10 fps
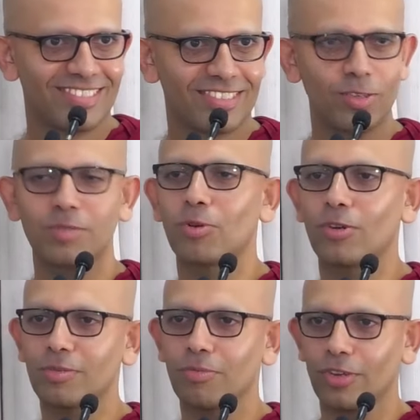Those
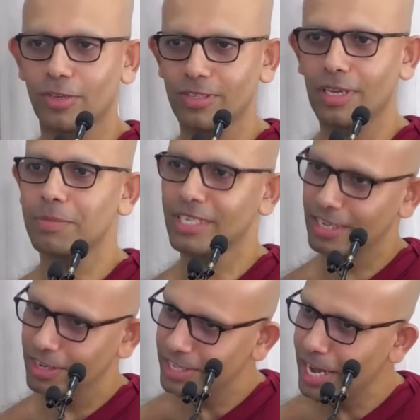protein molecules are
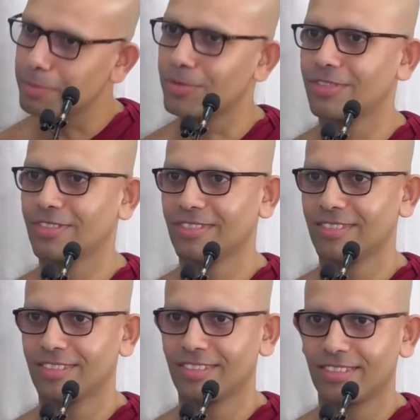particular shapes.
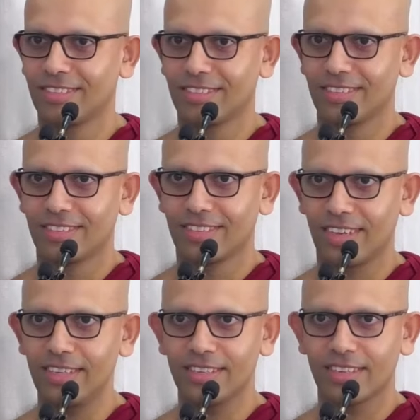
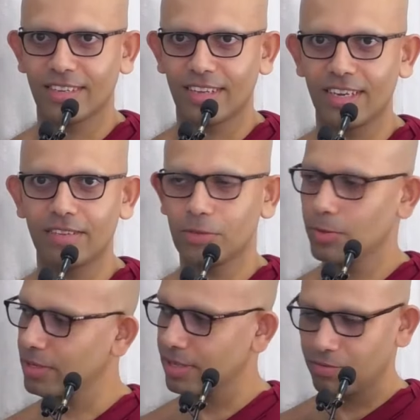Right? And if
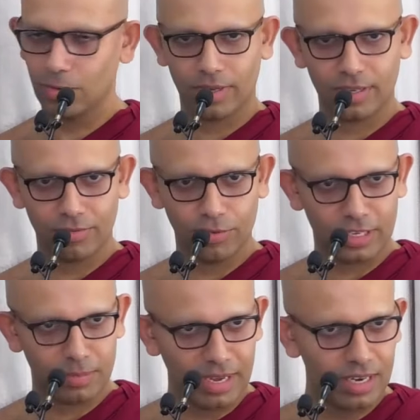you, if you, if you
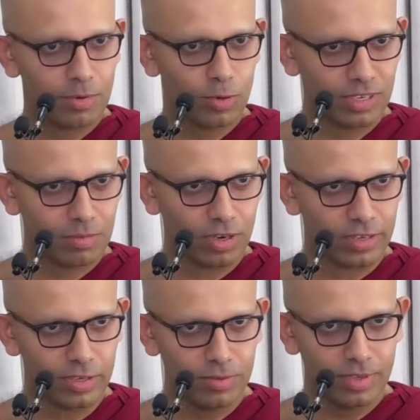expand a protein
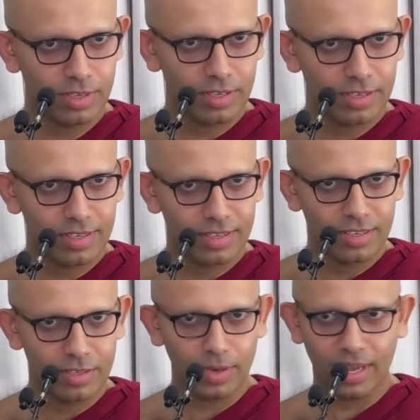molecule,
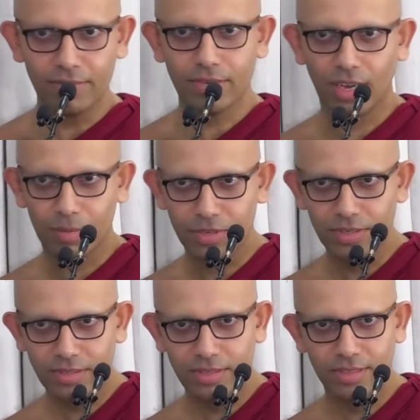you have
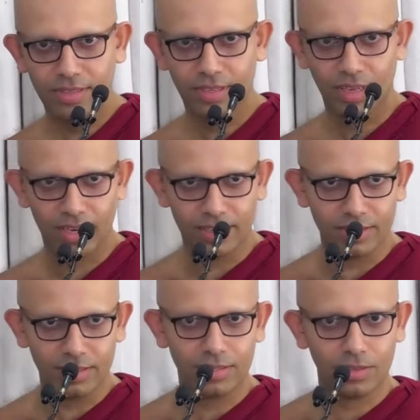carbons,
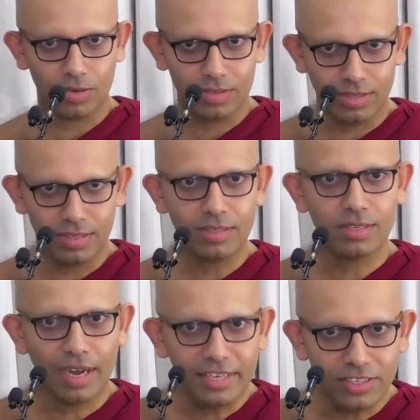hydrogens, oxygens,
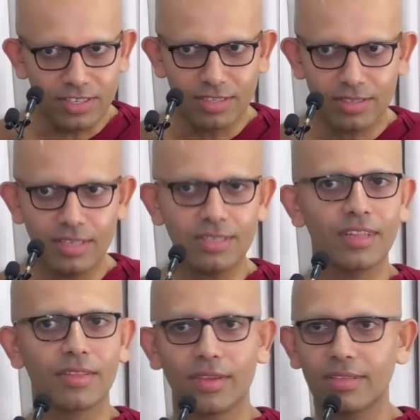nitrogens. These
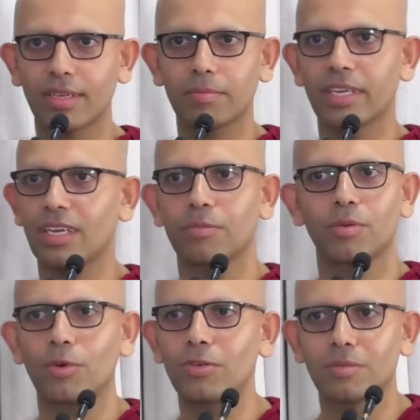are the things that make up
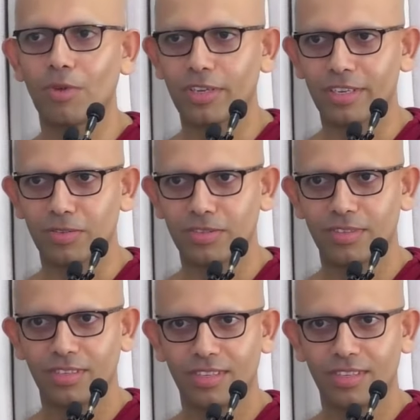your protein molecules.